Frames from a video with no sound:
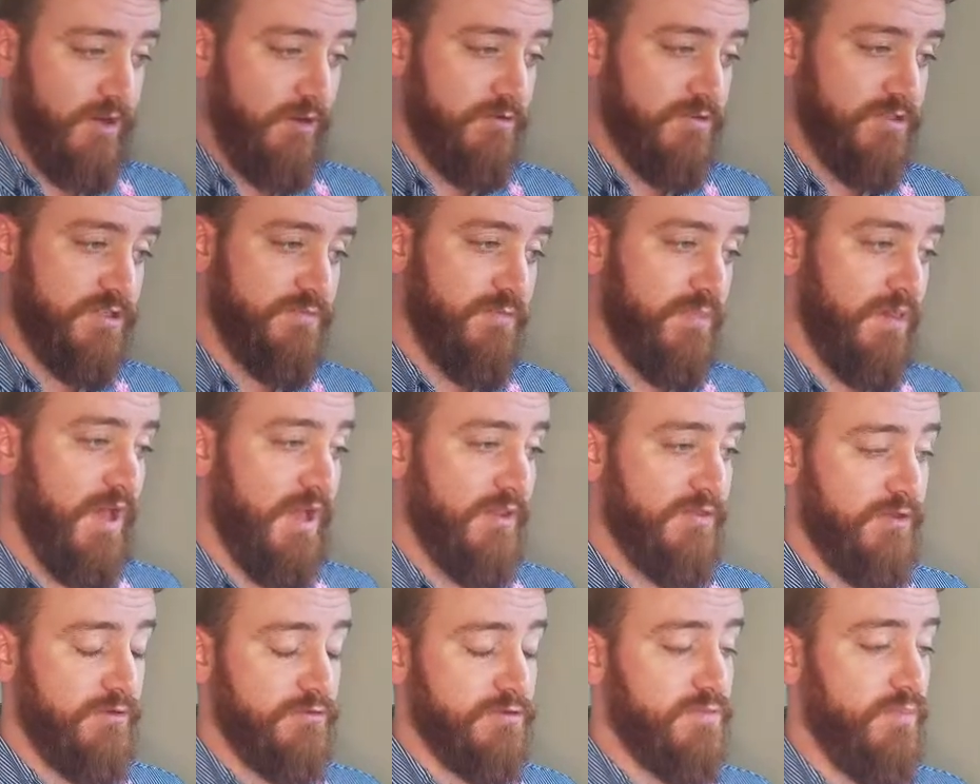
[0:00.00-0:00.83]
just
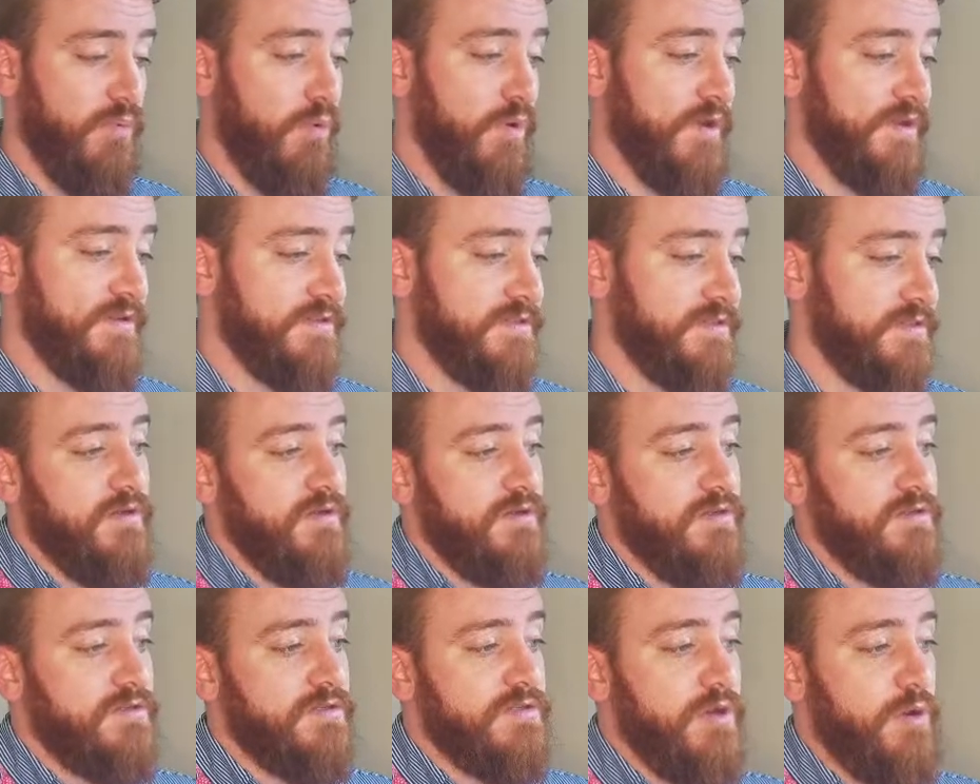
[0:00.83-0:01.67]
plot those points.
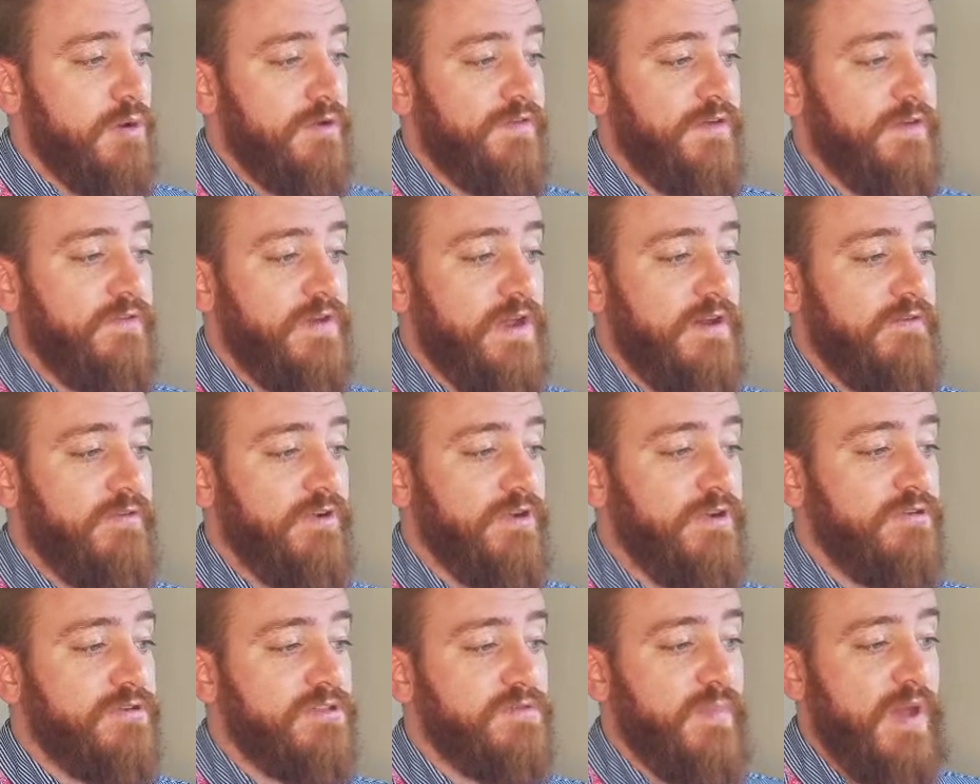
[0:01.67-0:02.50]
So if you've never
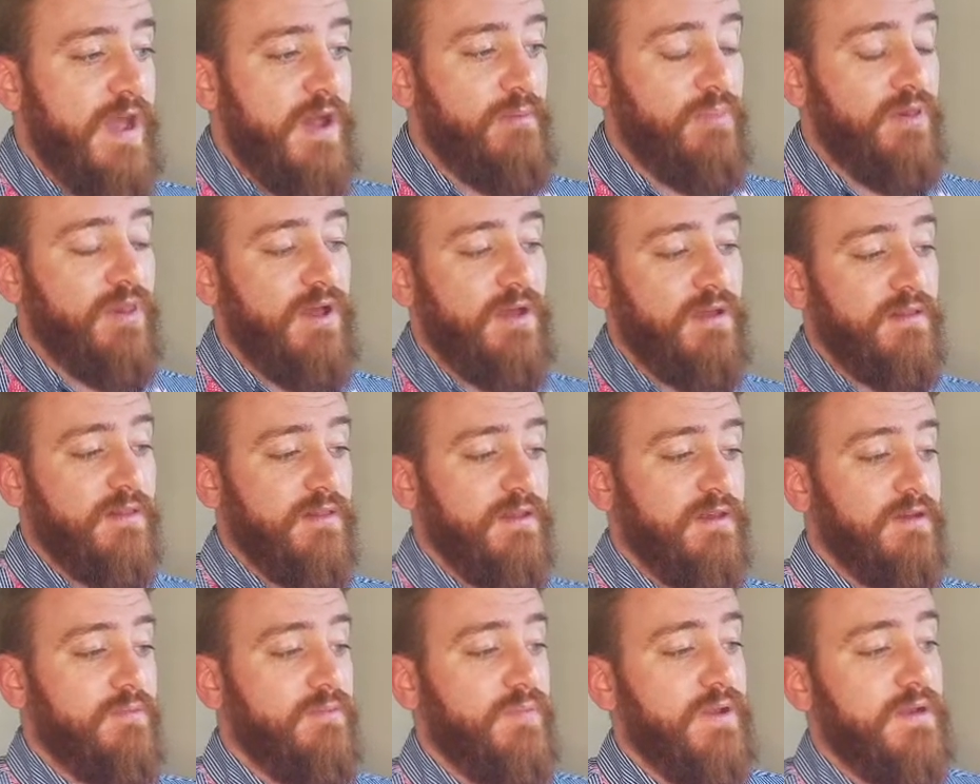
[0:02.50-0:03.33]
used
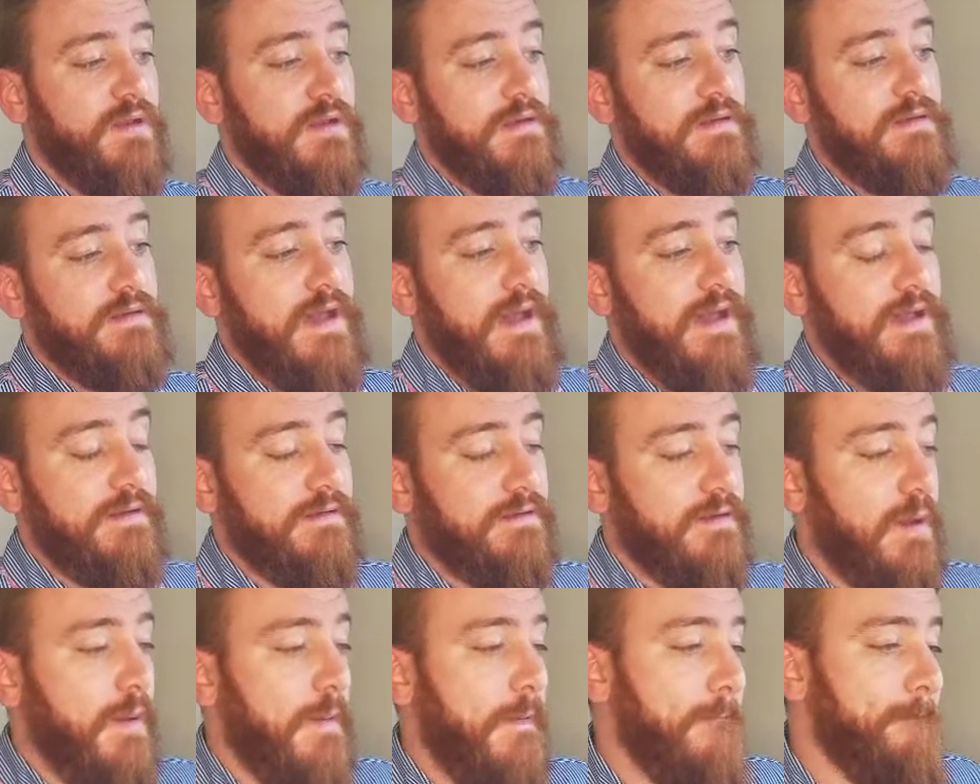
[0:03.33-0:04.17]

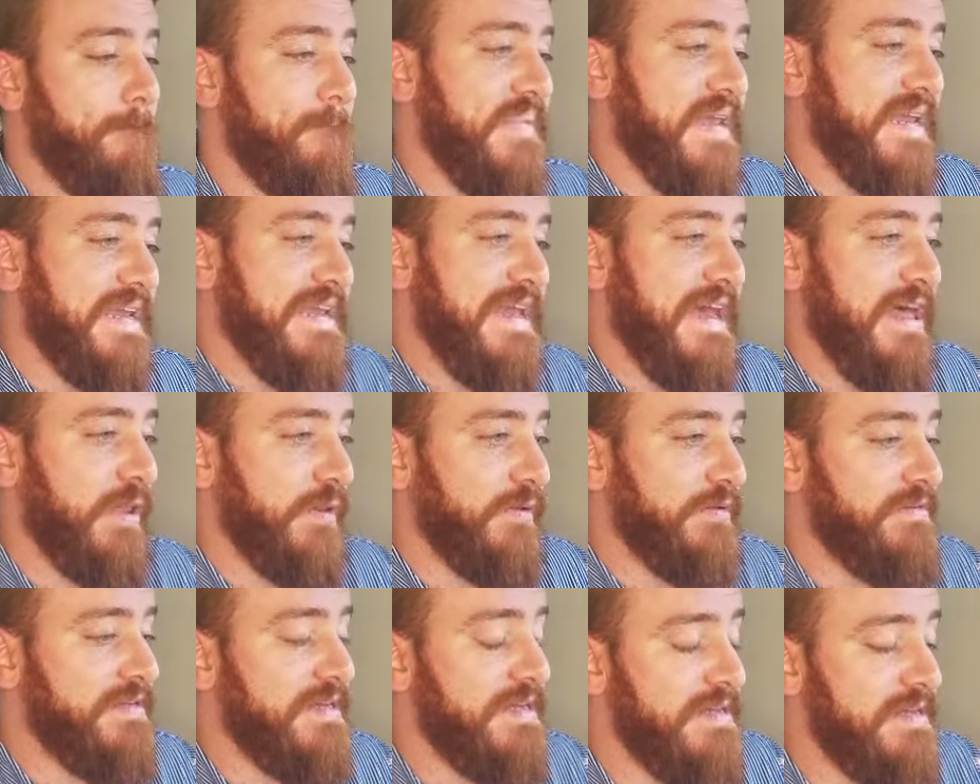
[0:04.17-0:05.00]

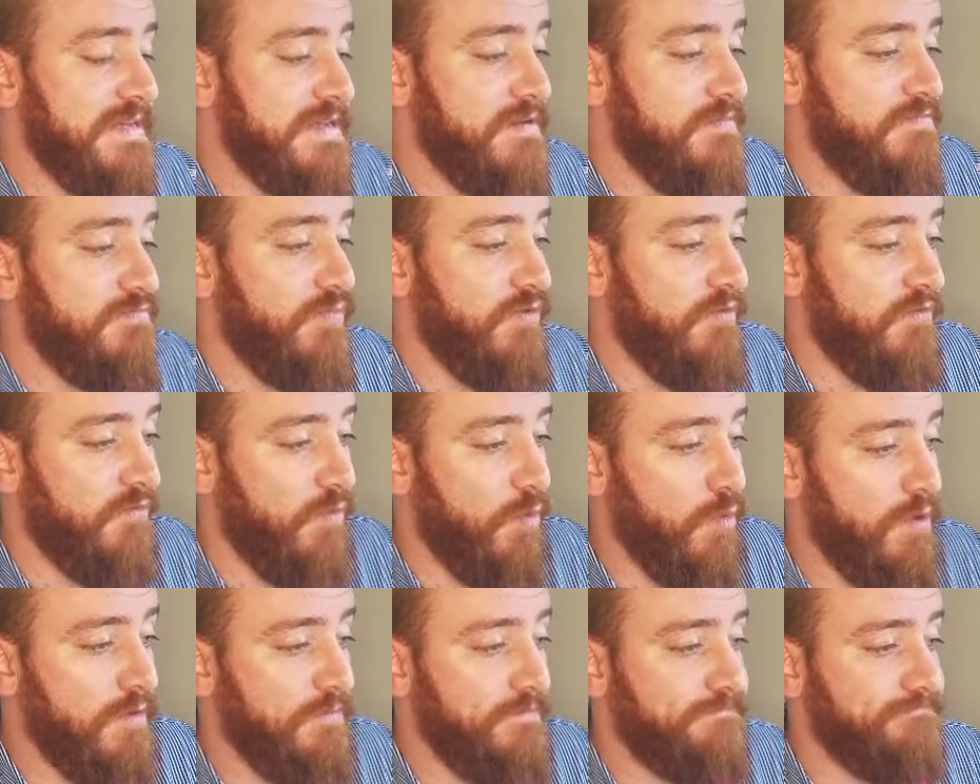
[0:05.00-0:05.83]
matplotlib.plt
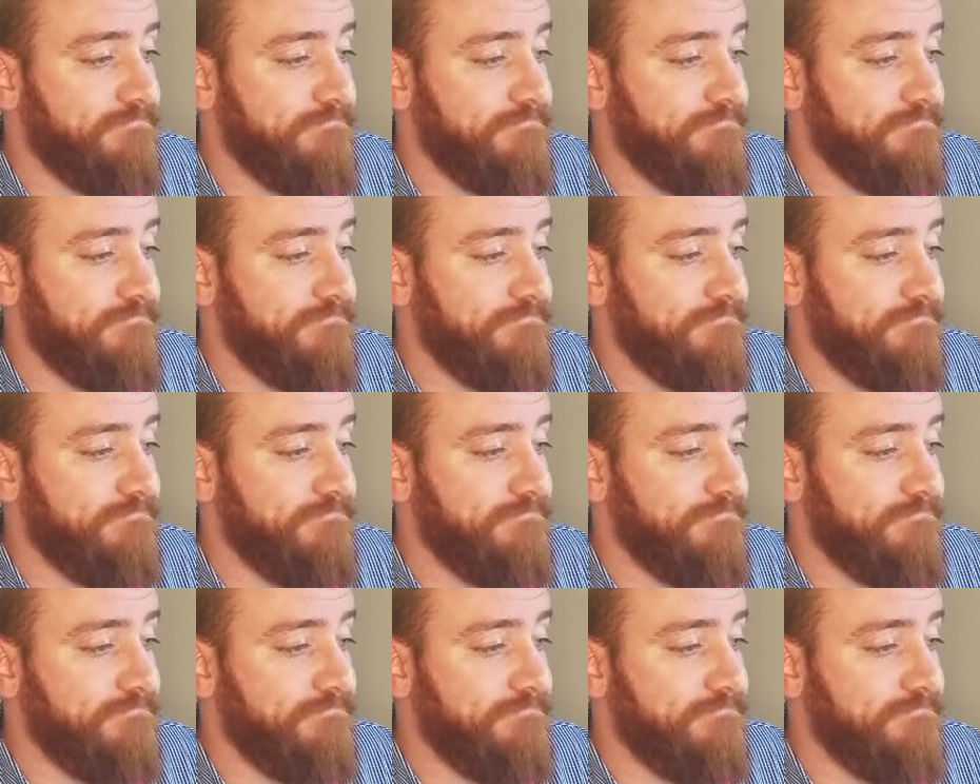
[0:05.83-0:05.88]
before,